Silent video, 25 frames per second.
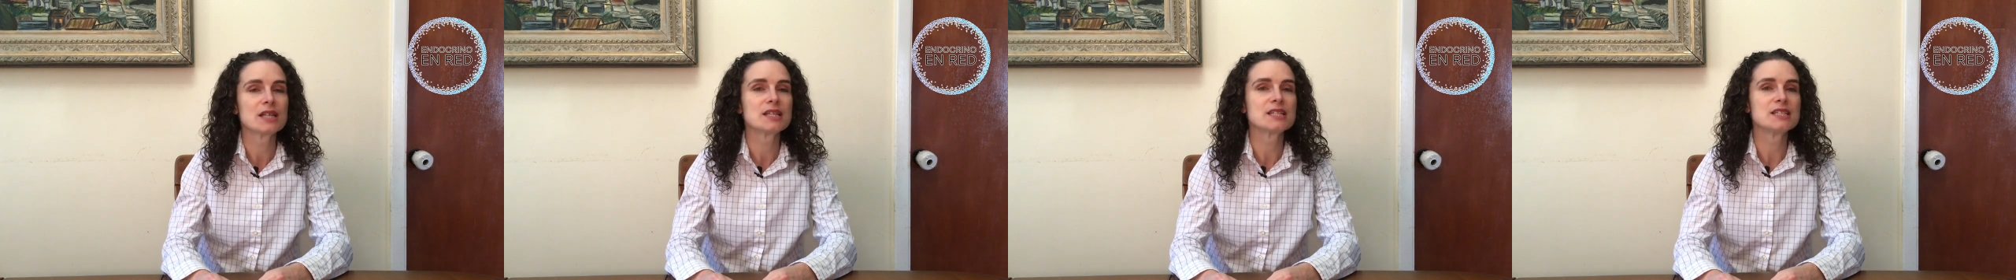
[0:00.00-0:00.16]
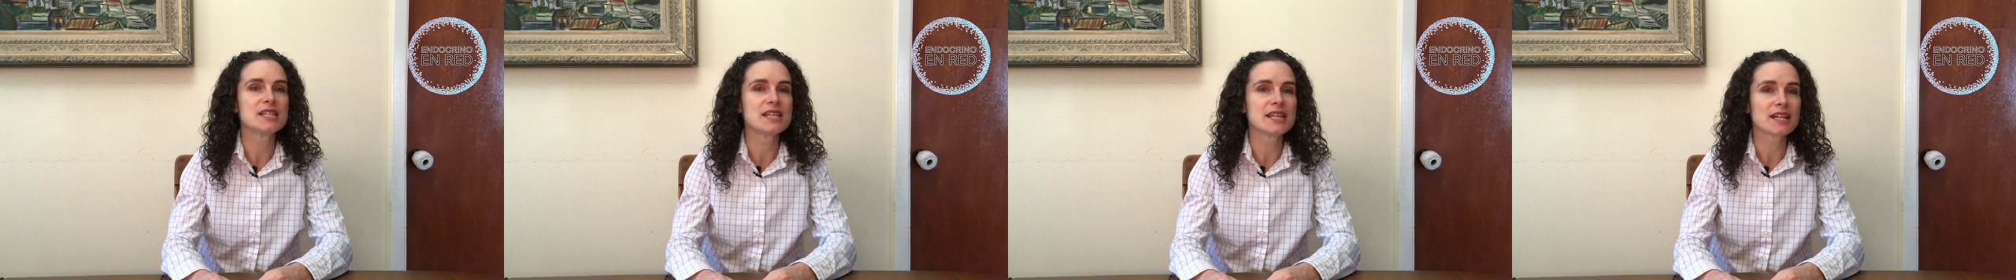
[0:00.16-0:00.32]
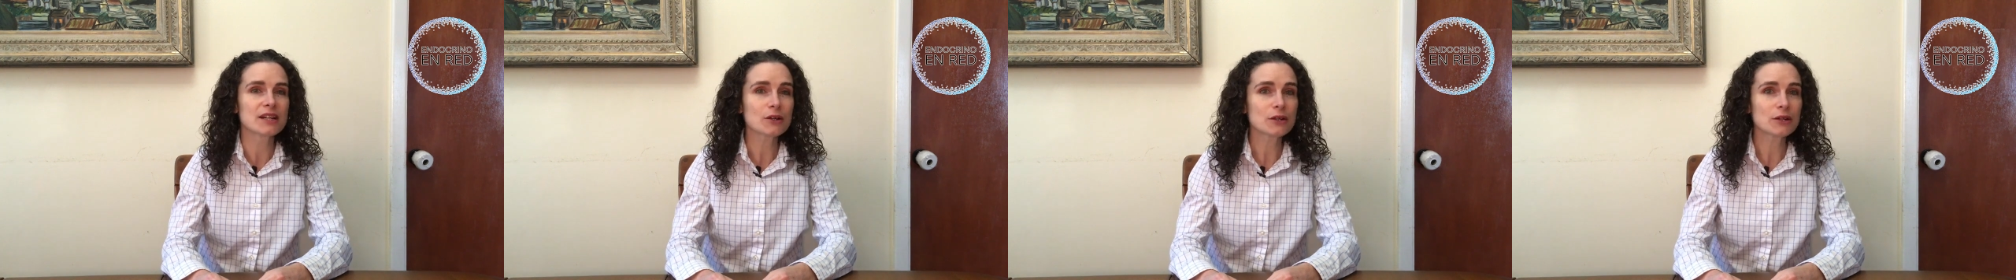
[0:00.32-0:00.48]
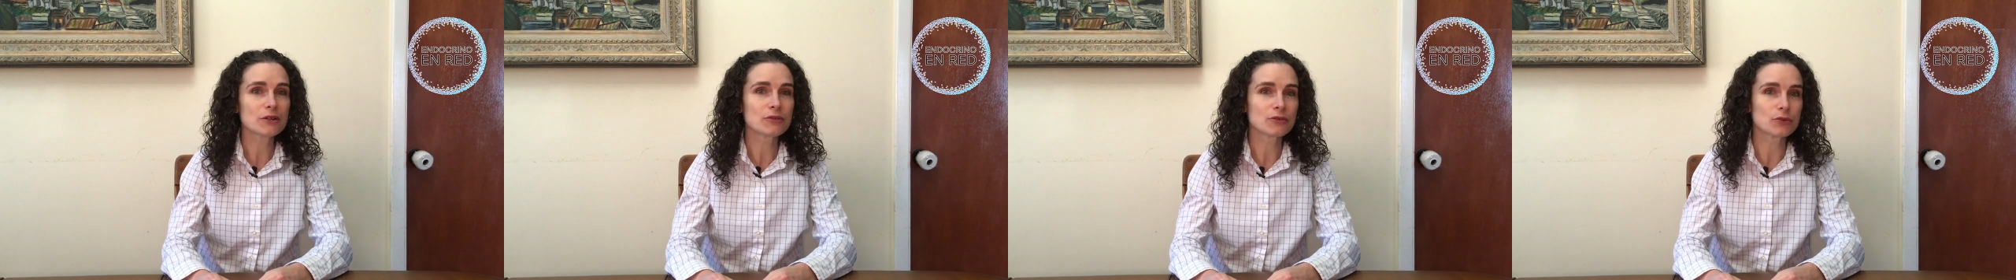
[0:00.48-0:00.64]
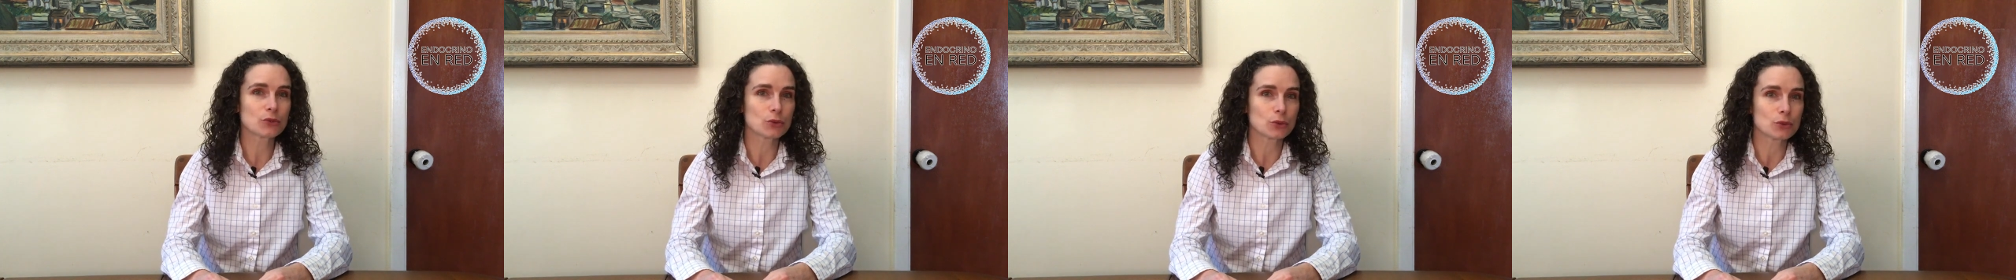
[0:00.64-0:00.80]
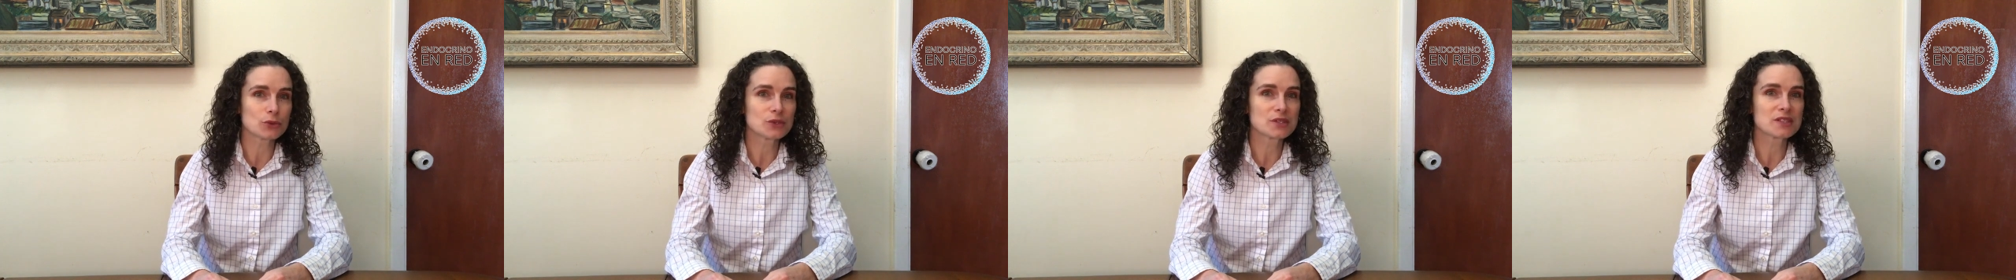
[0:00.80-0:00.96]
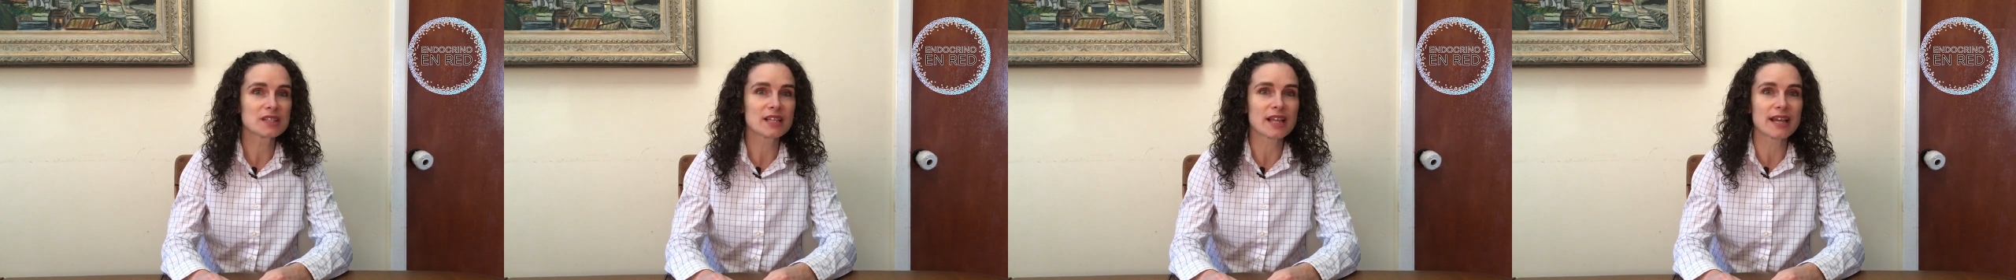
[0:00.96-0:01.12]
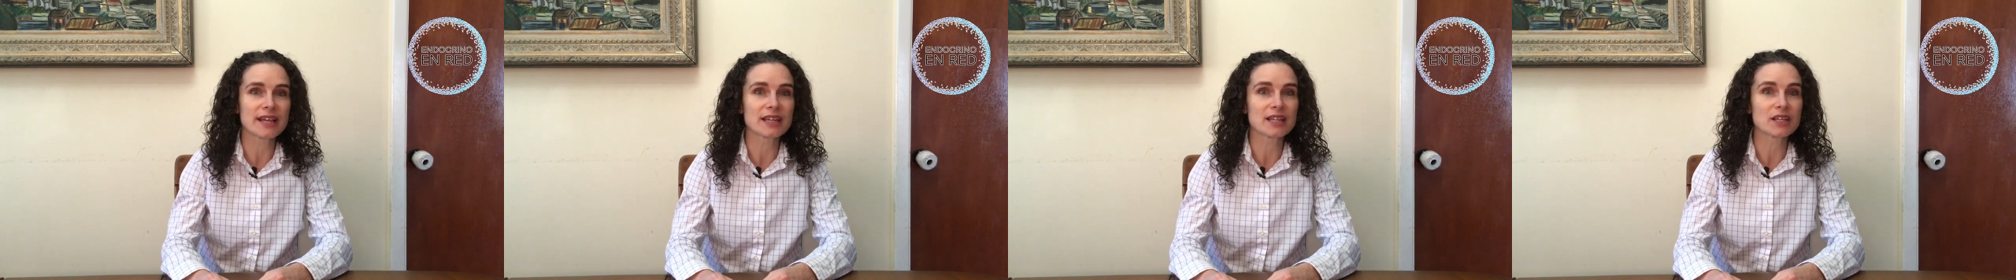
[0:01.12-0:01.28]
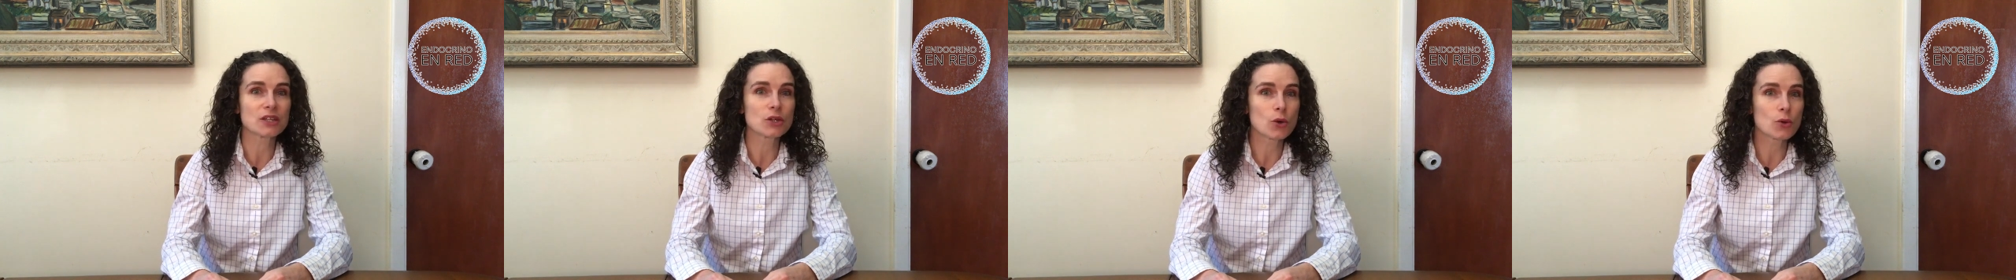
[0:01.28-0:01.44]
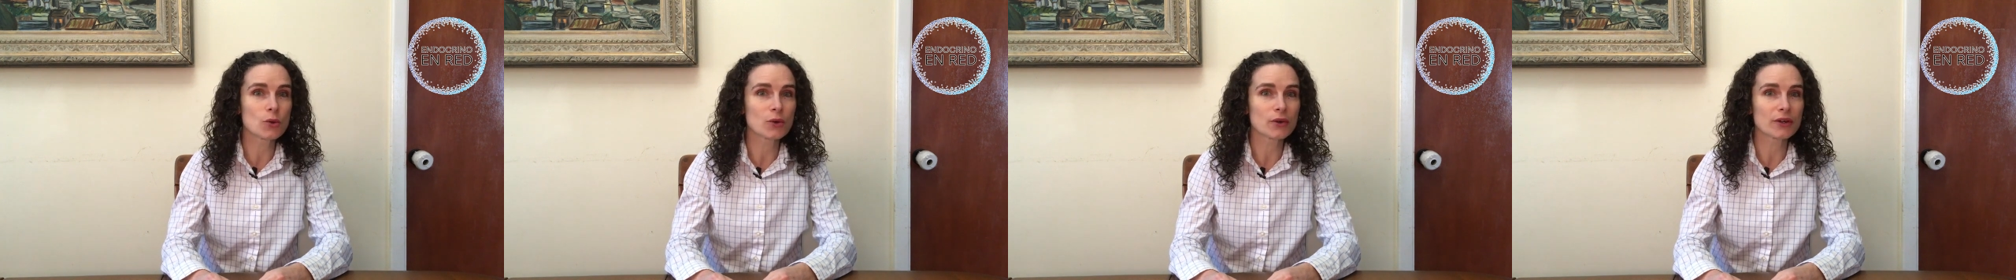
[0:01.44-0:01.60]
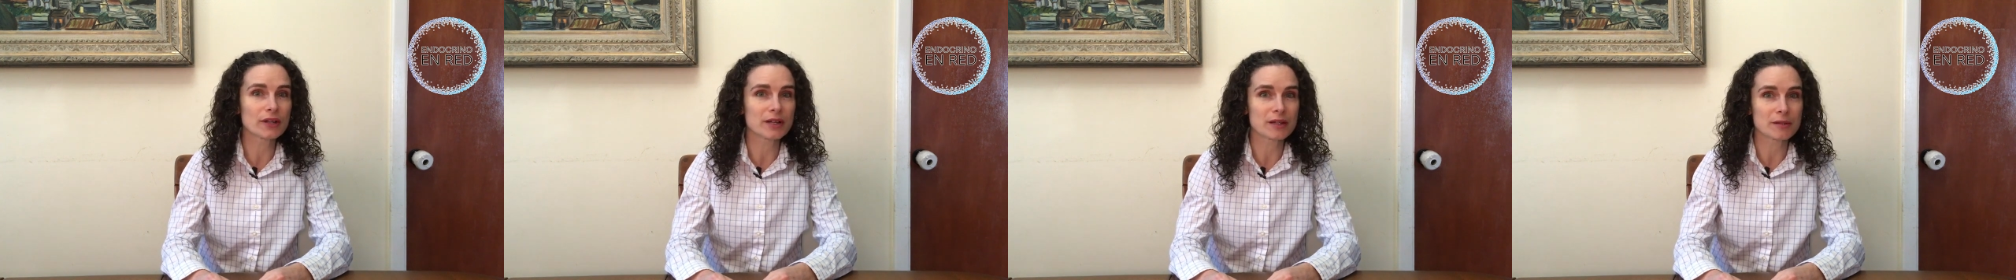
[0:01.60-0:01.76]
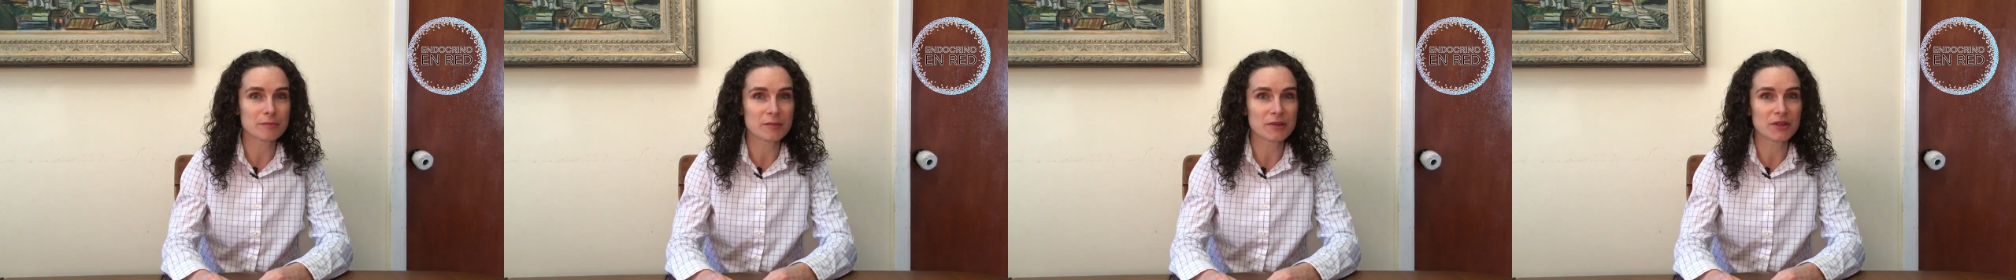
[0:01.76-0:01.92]
Dairy foods like yogurt
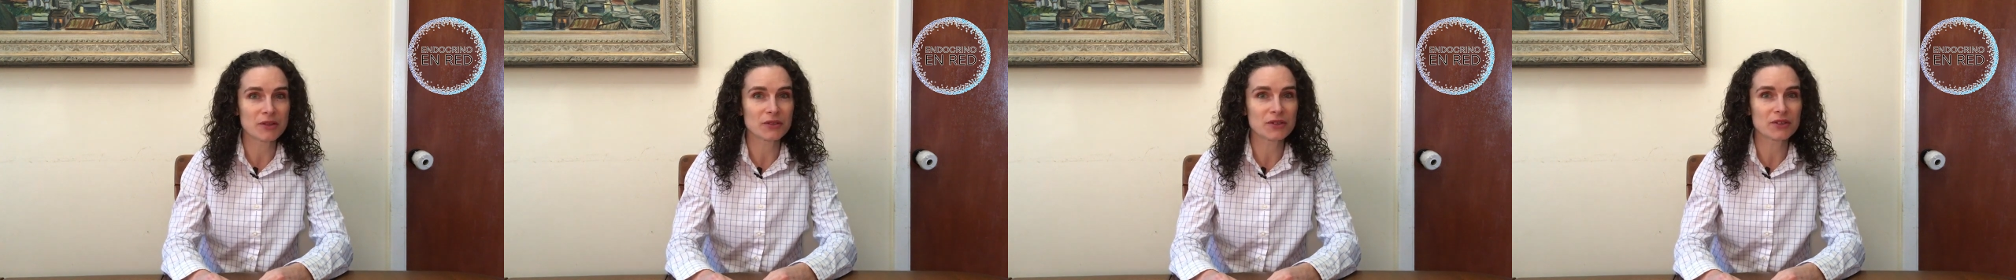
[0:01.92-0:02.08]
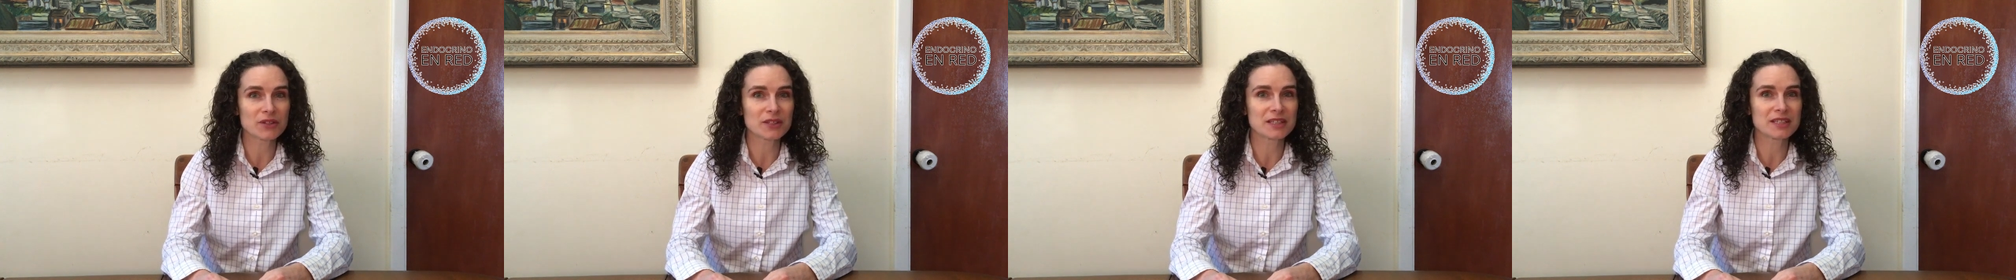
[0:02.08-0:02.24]
and milk